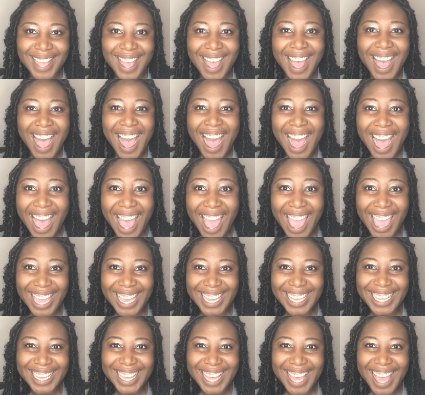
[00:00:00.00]
Hi,
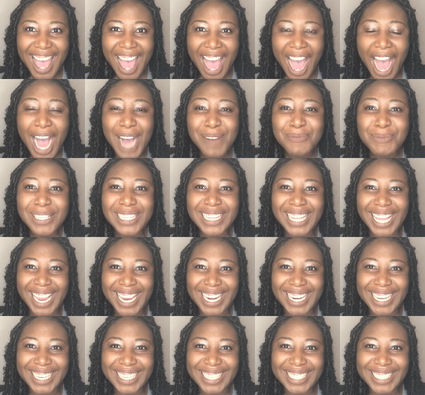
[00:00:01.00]
I'm
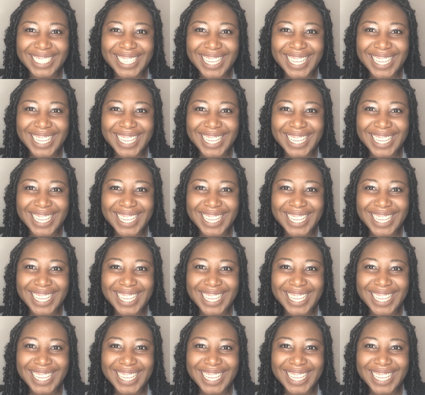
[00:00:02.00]
Elena,